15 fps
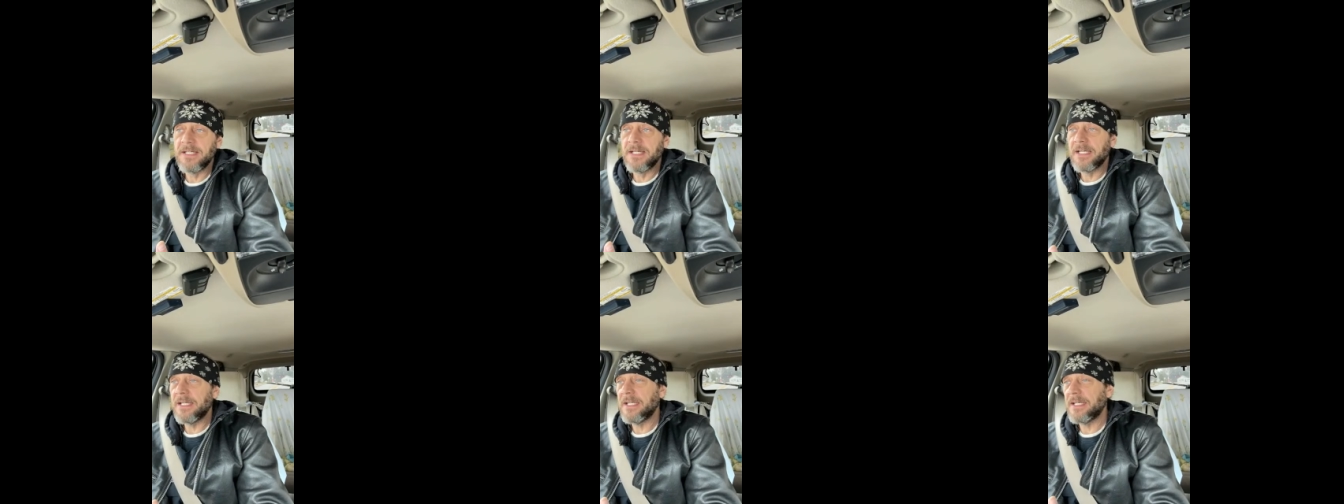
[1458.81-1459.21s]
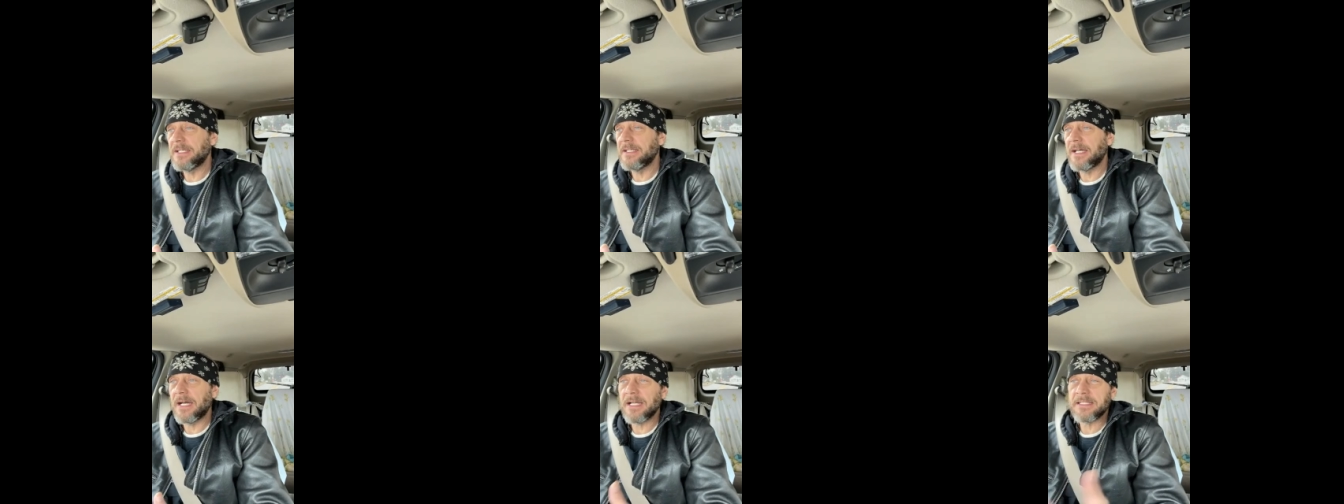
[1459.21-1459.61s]
and
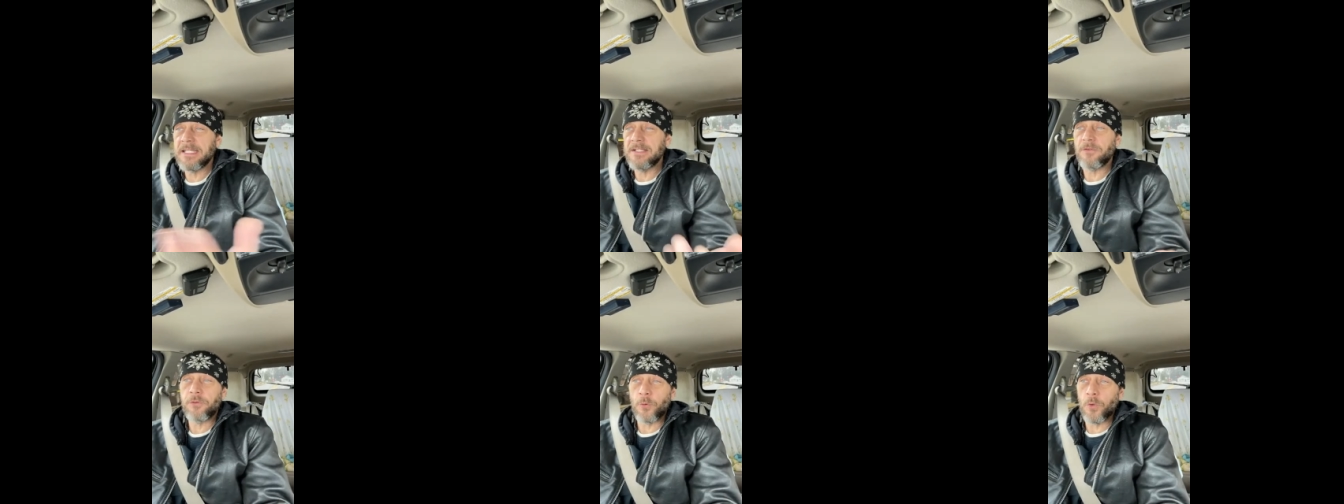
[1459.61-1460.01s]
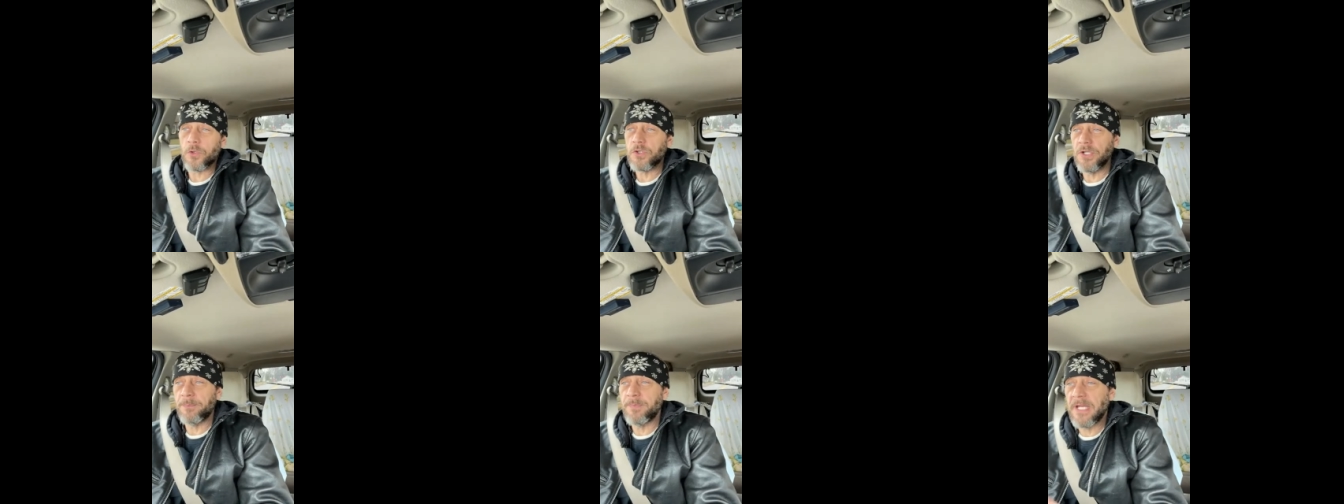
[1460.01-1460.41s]
I can't throw a
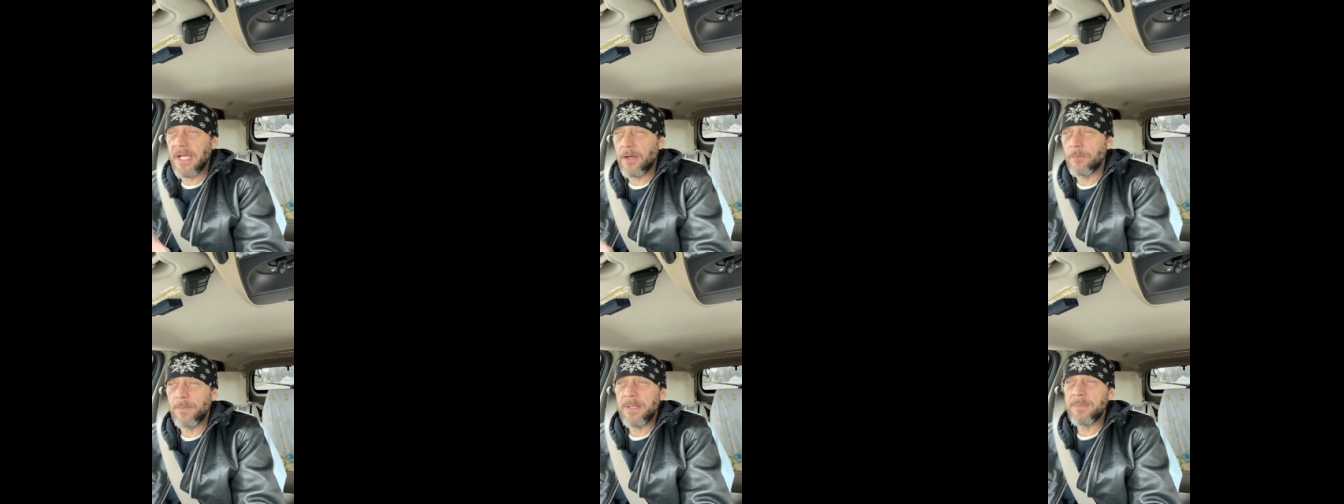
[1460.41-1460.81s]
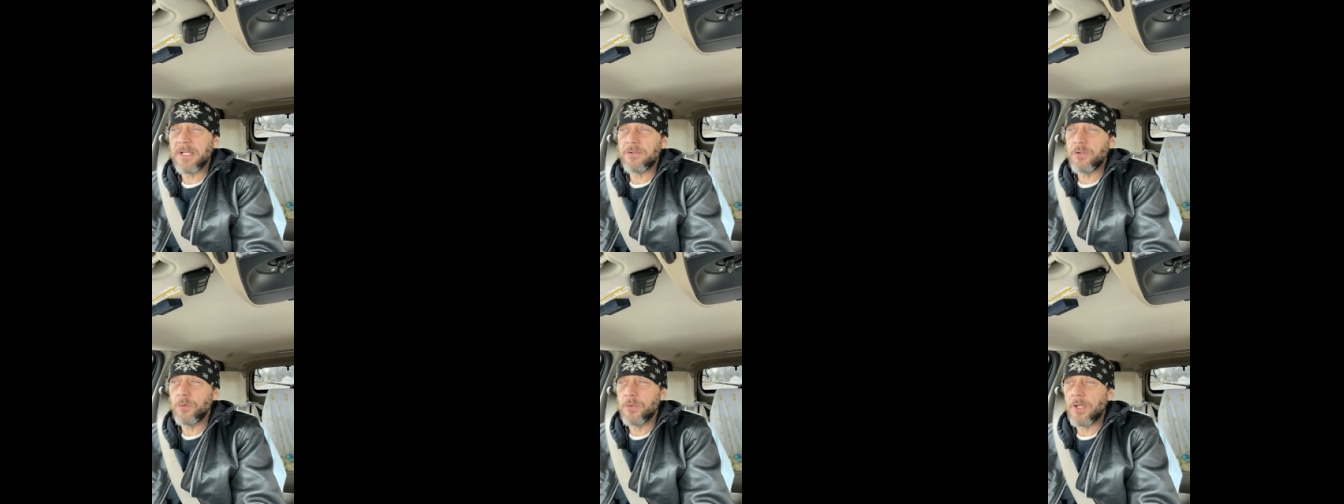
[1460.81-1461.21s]
clip now, maybe I'll
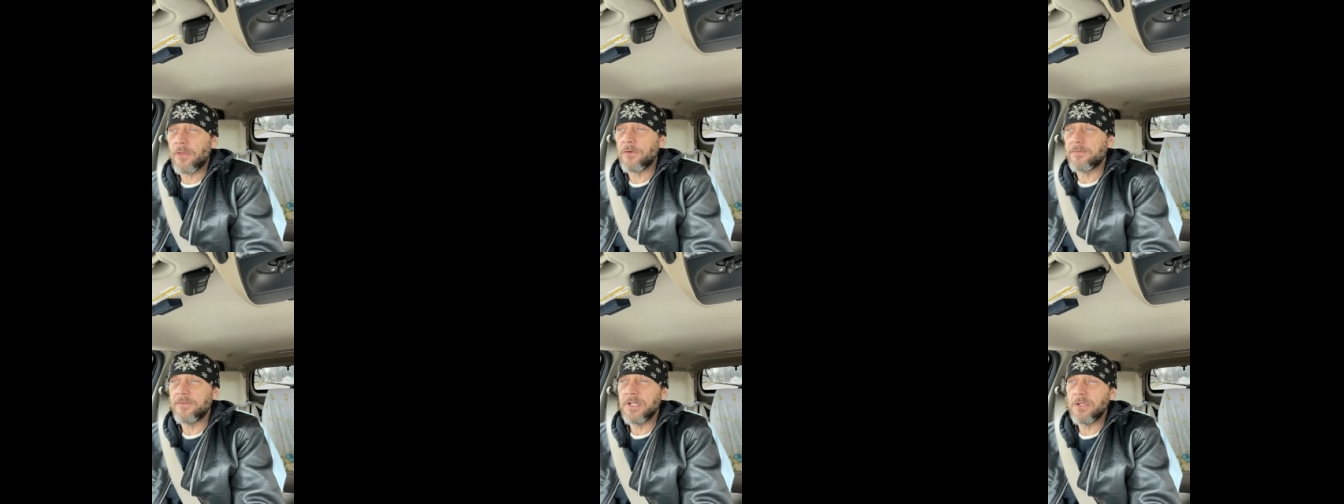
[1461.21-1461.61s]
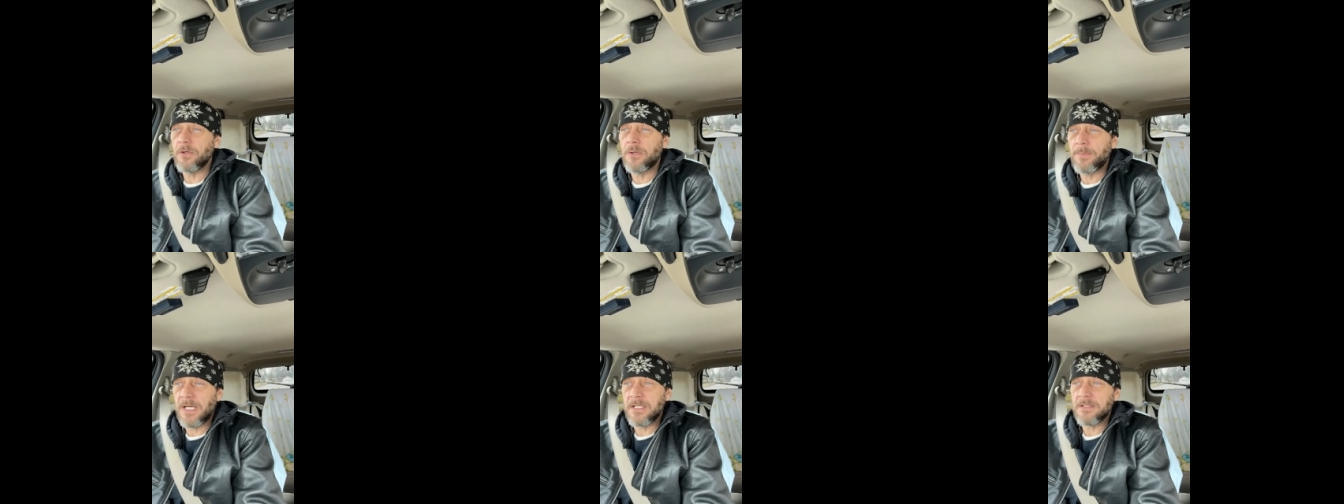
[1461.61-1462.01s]
do another video
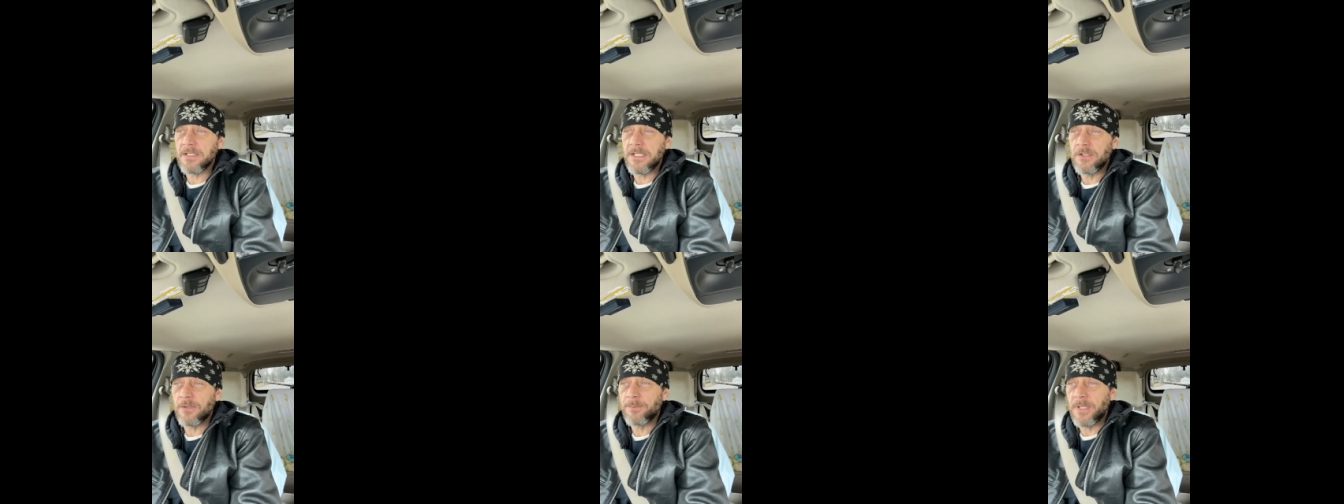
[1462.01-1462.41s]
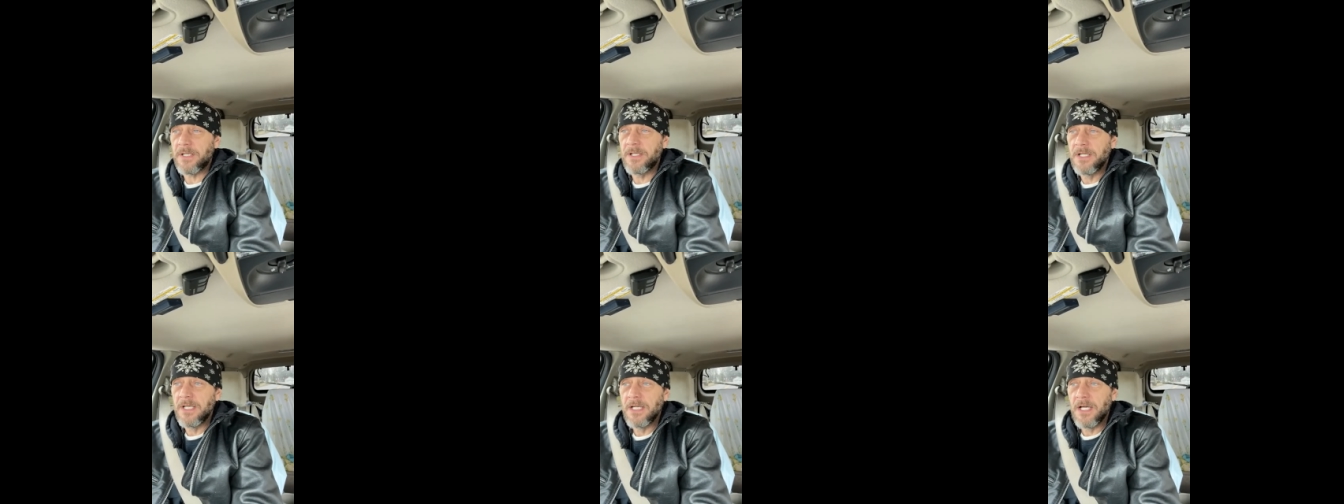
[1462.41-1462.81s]
about it later, but
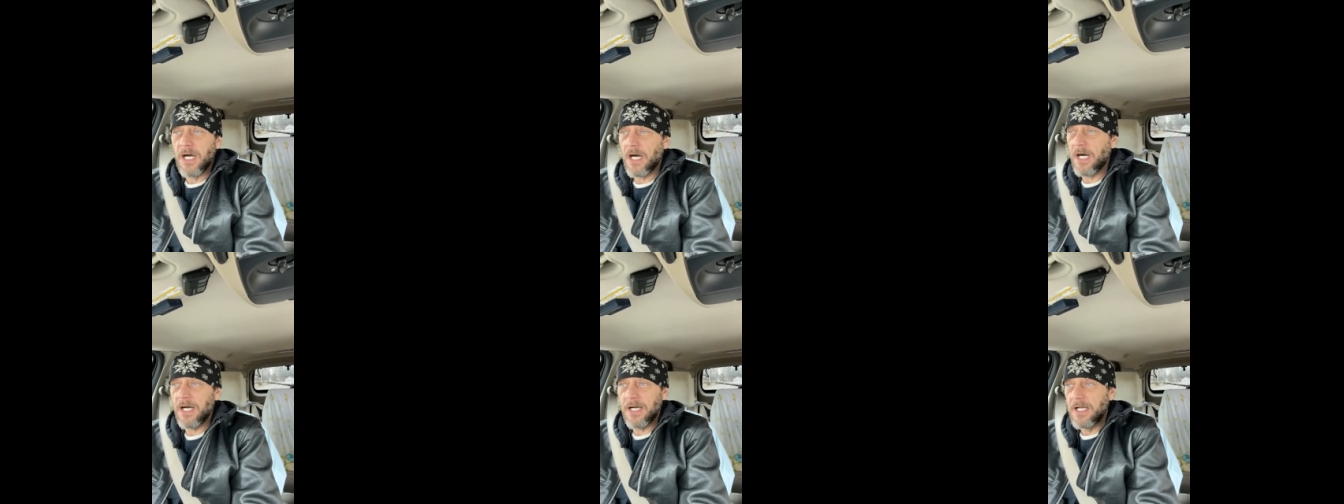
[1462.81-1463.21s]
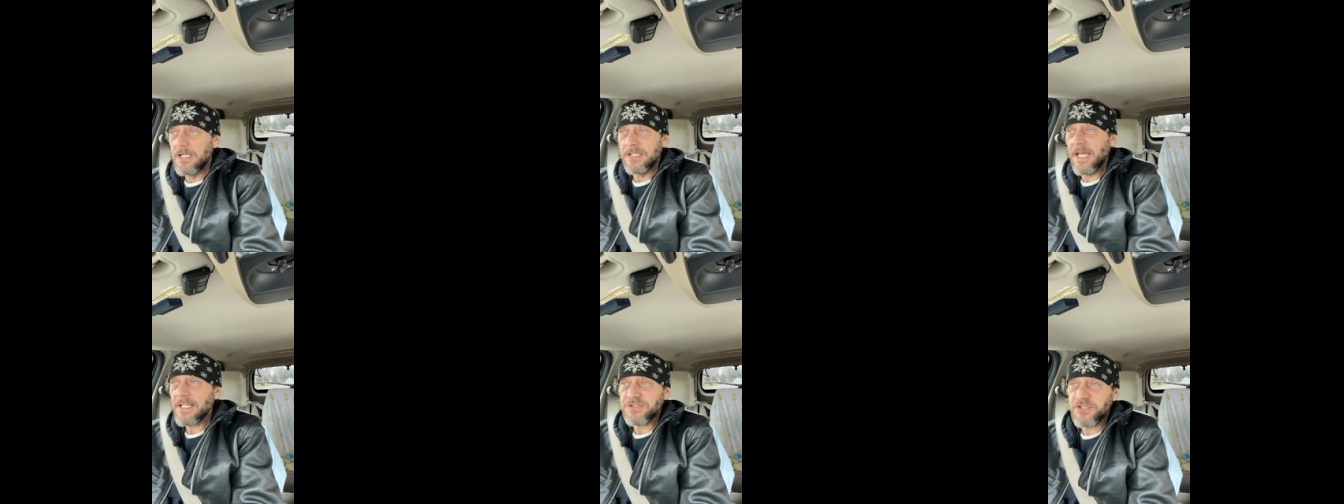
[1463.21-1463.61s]

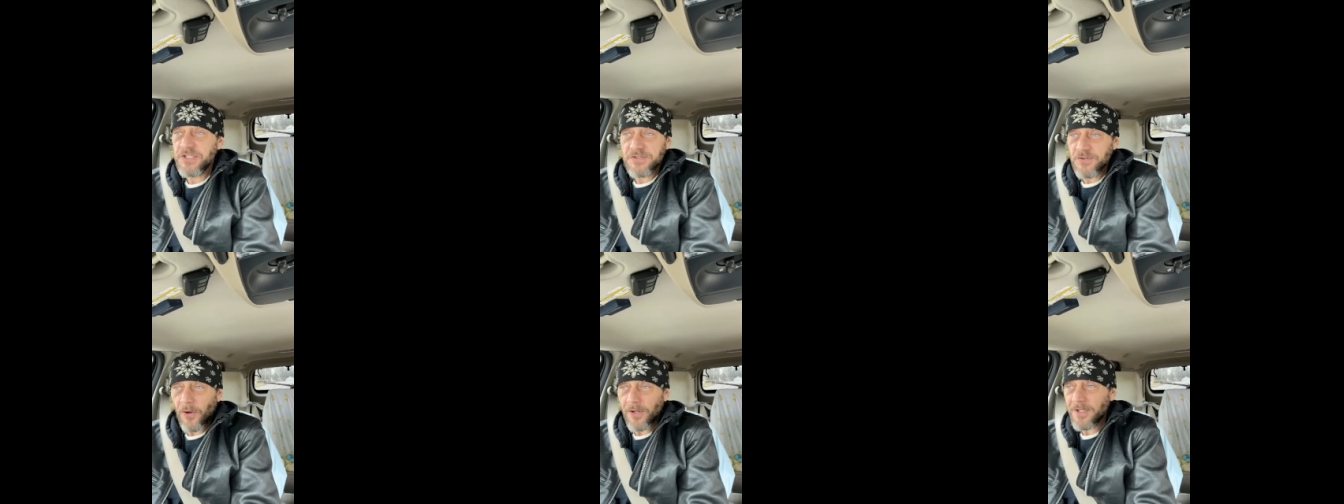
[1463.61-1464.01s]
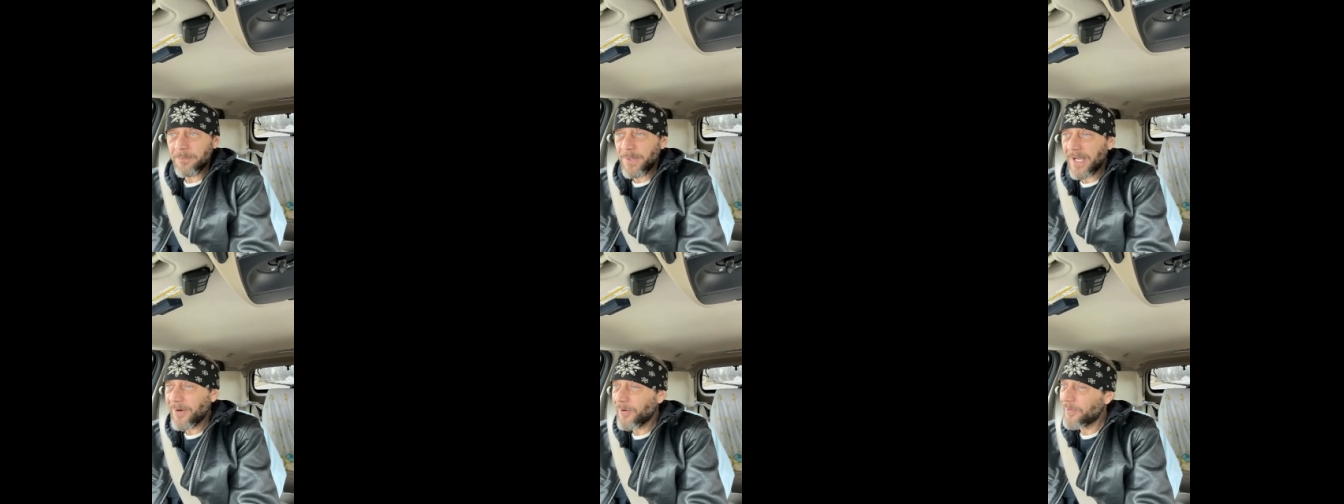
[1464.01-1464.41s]
yeah, she's all
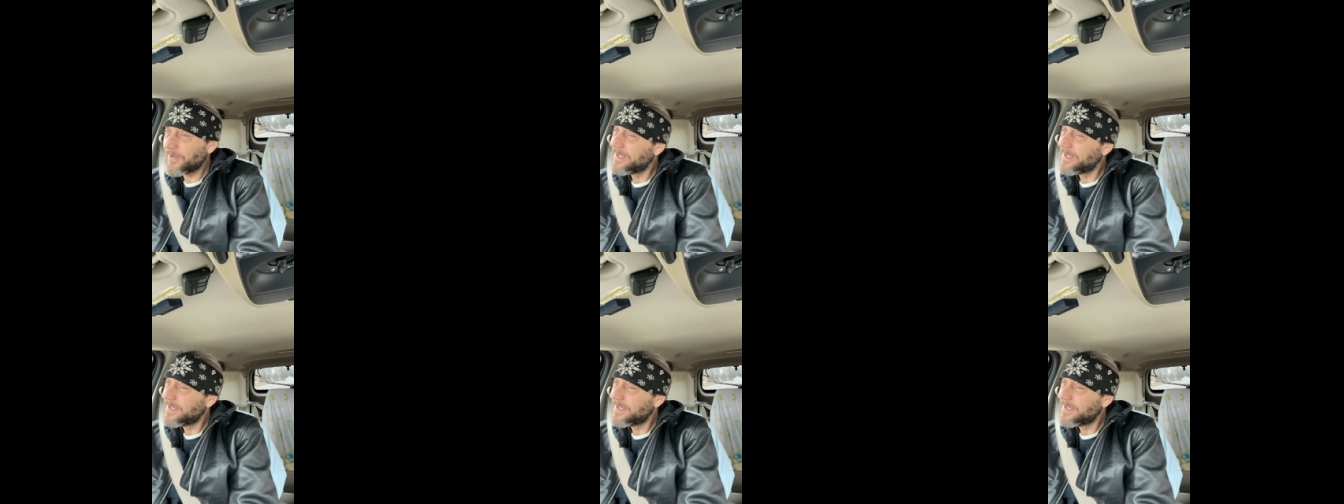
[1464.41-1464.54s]
about,